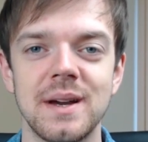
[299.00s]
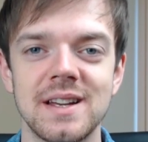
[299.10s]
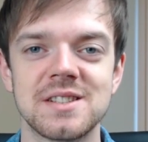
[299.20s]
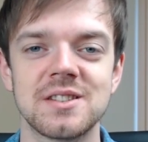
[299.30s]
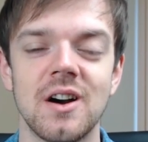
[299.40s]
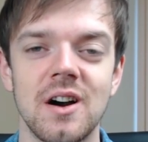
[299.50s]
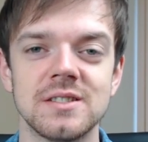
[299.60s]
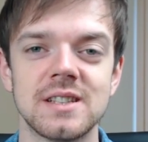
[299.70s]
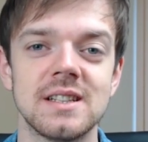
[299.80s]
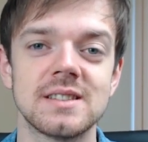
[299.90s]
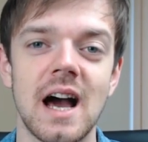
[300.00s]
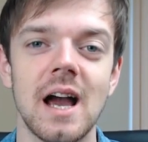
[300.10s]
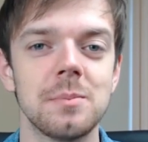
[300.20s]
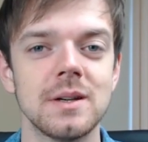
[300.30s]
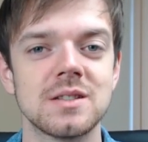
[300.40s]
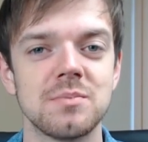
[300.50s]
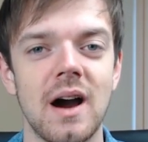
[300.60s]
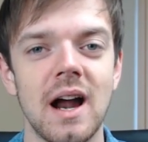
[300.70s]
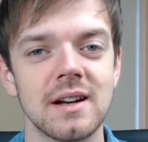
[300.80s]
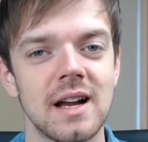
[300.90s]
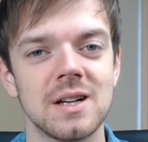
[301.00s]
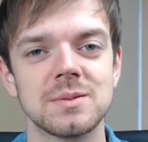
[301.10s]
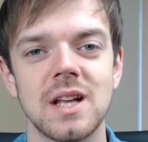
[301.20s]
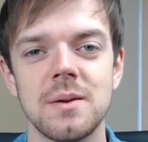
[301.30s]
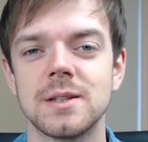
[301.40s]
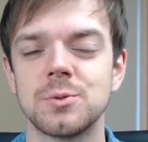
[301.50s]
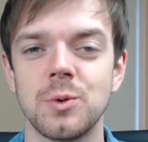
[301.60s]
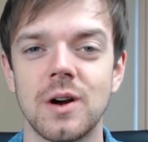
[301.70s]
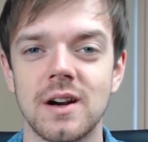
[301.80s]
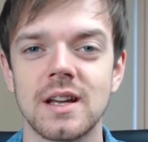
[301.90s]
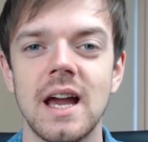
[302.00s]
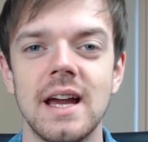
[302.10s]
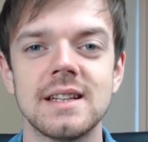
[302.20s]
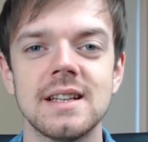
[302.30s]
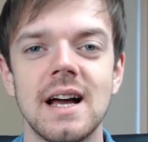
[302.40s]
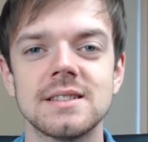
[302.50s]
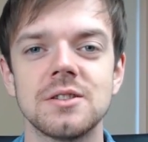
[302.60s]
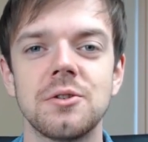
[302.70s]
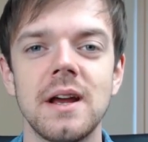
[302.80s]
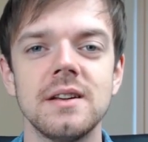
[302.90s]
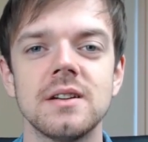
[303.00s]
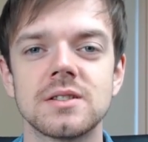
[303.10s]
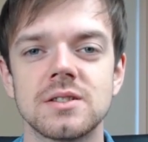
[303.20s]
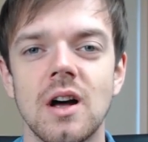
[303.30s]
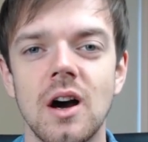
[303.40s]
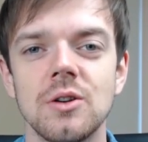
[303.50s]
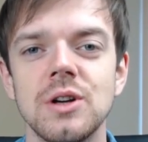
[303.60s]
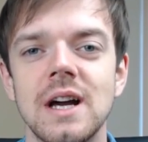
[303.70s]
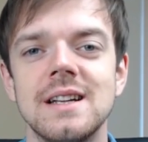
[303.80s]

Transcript: pitched noise and this high pitched bark helps them at work. It lets the reindeers know